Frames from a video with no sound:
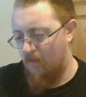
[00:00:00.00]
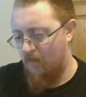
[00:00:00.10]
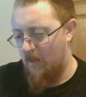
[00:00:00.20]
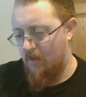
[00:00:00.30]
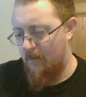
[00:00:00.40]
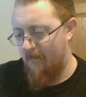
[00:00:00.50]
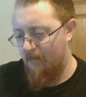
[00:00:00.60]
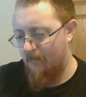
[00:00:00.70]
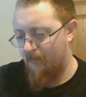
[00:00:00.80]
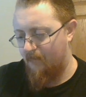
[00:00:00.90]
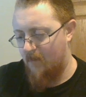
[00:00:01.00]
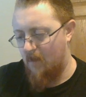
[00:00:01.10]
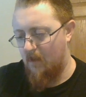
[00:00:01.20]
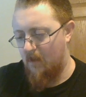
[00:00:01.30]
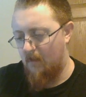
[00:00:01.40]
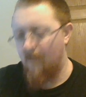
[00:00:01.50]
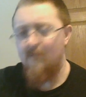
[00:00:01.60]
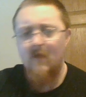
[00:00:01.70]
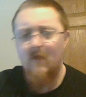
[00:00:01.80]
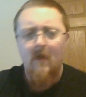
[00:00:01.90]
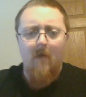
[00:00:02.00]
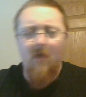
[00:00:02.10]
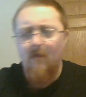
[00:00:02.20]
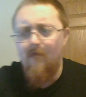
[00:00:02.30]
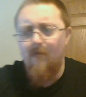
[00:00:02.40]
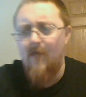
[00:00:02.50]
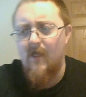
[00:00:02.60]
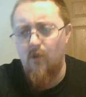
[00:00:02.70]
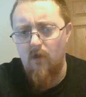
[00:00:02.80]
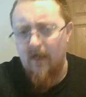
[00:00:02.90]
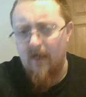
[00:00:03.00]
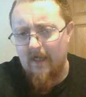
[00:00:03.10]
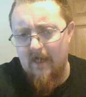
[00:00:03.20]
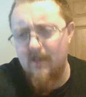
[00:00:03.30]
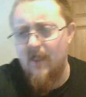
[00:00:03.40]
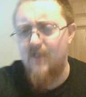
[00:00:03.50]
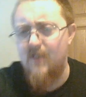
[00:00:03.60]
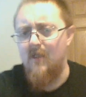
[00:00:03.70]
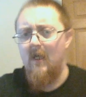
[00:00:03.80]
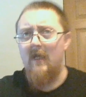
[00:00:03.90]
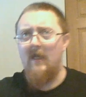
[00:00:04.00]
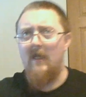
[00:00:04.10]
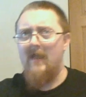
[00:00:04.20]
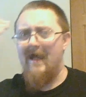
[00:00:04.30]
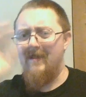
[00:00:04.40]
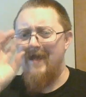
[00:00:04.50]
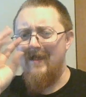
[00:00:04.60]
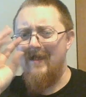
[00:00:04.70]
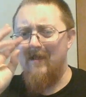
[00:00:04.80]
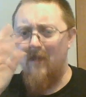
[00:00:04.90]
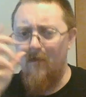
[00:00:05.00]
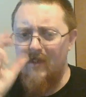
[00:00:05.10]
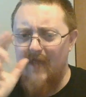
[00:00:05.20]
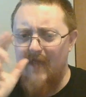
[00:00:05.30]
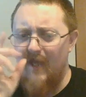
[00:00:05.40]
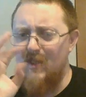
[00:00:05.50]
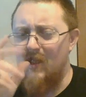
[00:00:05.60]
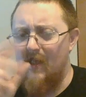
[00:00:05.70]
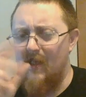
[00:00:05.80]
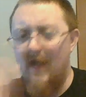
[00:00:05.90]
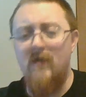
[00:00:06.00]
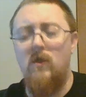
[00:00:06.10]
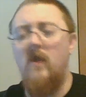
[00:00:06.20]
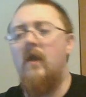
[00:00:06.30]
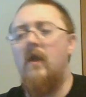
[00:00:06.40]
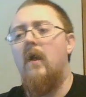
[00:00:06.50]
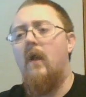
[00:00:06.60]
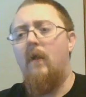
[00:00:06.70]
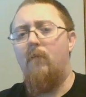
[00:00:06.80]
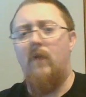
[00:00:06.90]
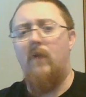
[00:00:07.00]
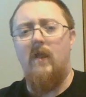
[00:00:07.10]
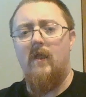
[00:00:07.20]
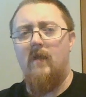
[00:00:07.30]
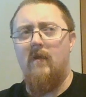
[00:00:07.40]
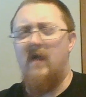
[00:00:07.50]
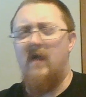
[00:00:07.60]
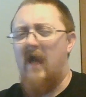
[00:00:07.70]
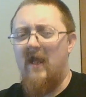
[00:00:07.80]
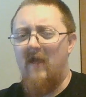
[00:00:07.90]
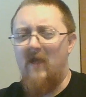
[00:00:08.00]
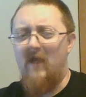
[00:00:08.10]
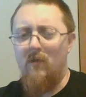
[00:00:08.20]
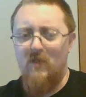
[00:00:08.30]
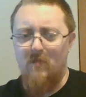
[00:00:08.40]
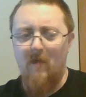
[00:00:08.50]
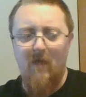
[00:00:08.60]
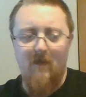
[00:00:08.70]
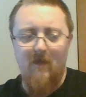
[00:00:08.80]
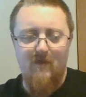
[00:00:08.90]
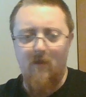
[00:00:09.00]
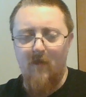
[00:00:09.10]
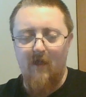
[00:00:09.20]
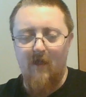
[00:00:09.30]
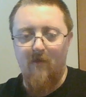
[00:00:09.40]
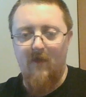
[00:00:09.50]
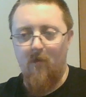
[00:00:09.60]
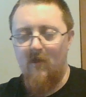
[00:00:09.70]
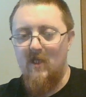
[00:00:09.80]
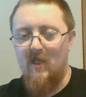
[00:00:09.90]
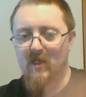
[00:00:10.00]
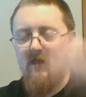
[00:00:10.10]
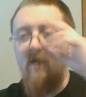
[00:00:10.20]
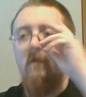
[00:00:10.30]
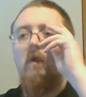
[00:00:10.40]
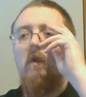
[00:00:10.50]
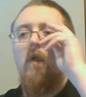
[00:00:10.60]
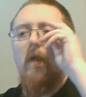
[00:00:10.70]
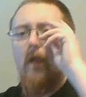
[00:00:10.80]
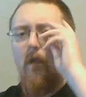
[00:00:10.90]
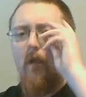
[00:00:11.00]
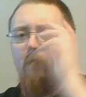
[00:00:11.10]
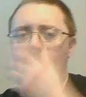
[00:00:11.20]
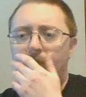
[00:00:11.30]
No, I don't have no, no. But I told her like it kind of tastes like that that a little bit of taste in a diet drink, but it, I, I, think it was just me being stupid. I don't think it really tastes like that. Um,